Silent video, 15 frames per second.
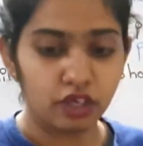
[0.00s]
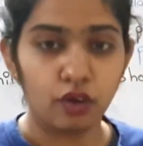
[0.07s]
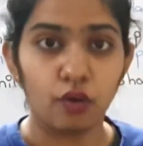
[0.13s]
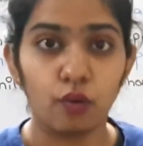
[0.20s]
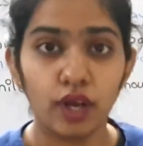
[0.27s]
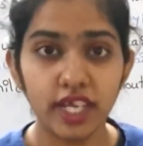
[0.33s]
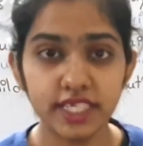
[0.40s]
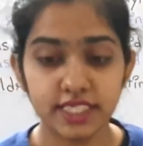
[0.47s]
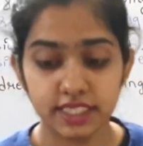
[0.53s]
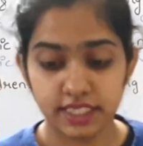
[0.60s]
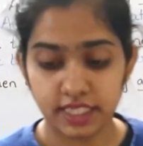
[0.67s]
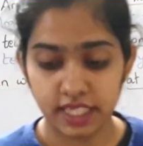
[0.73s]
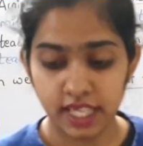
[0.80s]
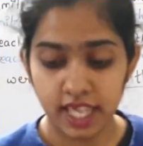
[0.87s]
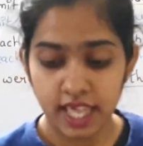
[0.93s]
right?
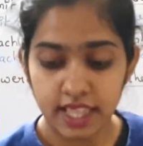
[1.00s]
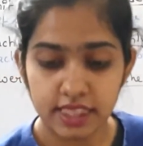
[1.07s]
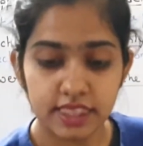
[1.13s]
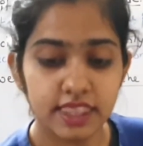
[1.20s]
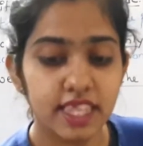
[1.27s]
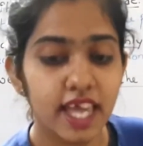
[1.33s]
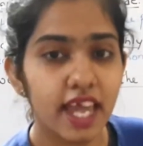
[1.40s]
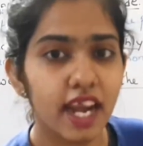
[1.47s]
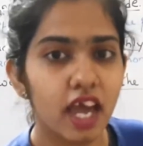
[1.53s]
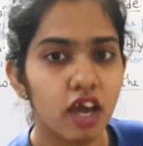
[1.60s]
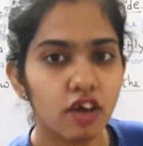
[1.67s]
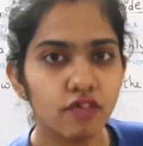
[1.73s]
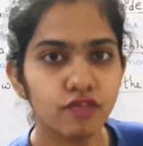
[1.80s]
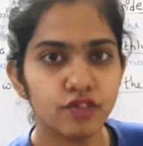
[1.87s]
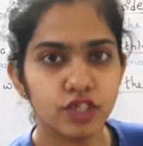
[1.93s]
Then
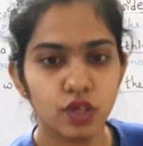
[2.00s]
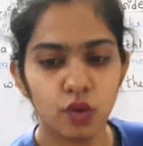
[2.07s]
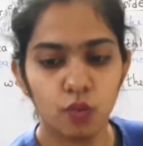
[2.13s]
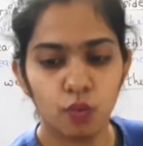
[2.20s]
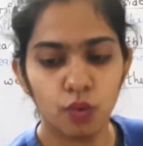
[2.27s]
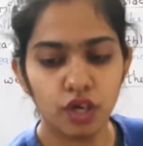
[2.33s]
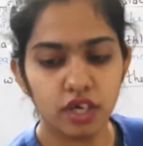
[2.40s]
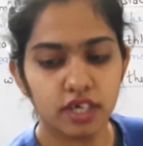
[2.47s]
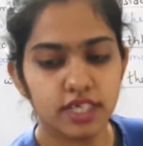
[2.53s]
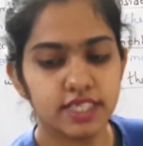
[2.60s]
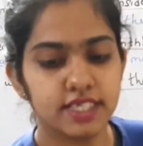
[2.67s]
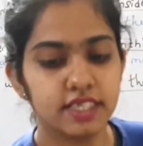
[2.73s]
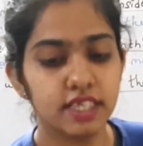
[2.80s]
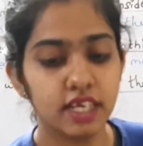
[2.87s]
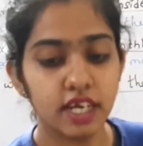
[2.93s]

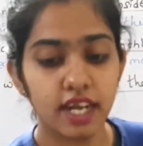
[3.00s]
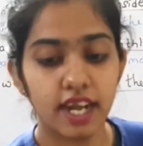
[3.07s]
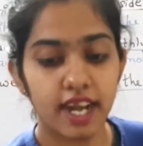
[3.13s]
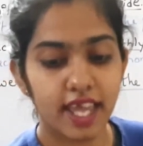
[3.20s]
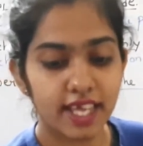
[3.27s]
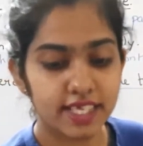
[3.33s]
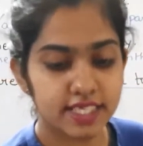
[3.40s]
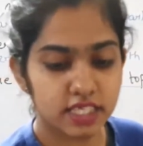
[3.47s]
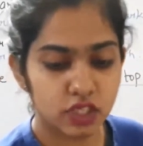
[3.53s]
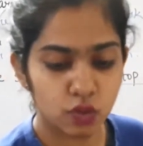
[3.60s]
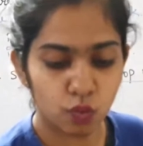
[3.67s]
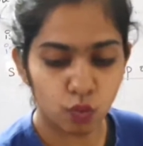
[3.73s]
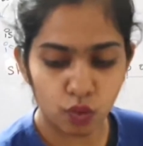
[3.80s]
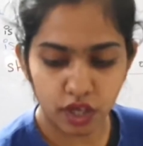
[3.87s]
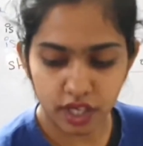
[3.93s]
afterwards the next
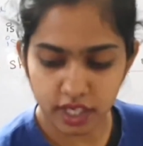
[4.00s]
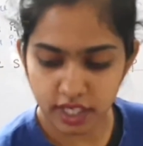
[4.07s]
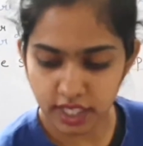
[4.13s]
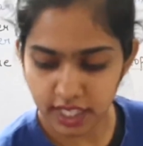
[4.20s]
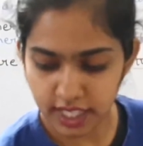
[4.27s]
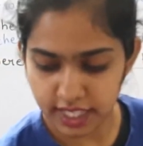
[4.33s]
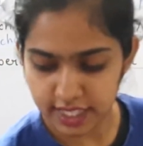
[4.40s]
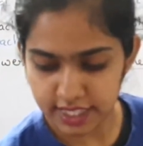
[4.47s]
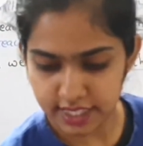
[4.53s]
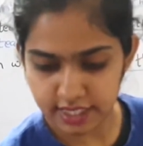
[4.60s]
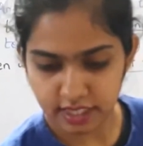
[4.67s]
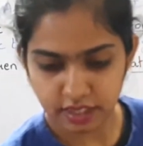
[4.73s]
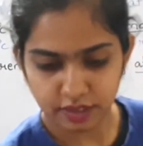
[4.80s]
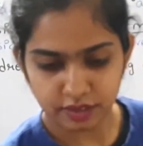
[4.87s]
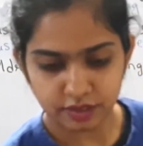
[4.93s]
one is,
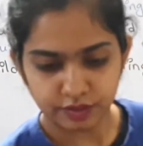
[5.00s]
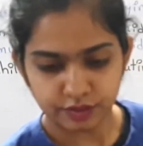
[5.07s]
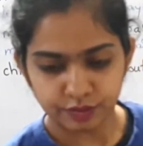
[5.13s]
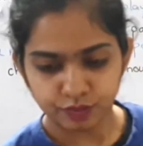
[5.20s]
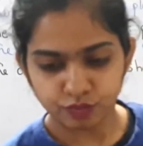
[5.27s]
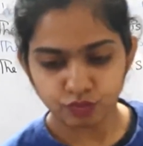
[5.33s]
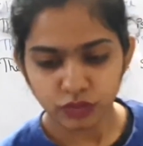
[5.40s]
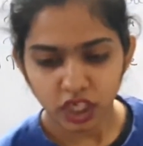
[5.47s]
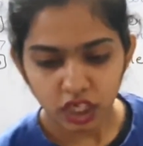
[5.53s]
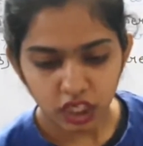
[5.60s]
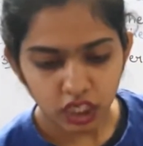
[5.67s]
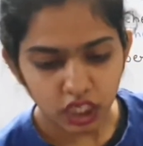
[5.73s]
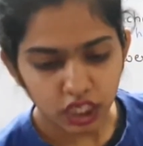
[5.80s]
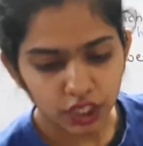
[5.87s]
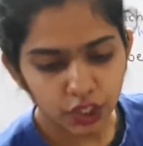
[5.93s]

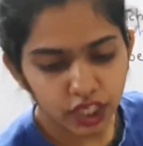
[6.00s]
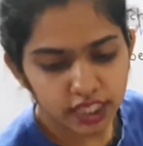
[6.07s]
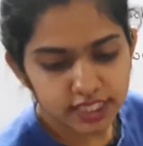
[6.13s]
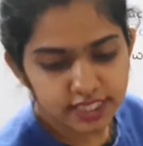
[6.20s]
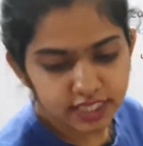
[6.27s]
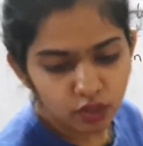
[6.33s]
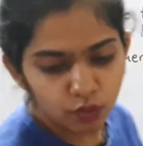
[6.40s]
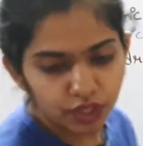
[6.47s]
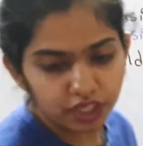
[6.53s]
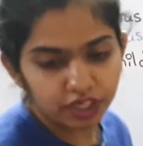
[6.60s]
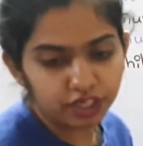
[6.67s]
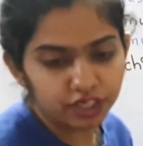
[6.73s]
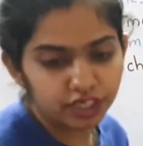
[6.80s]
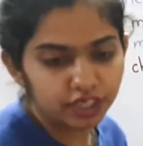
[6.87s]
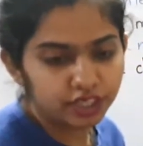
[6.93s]
you can see over
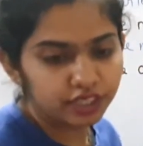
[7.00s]
here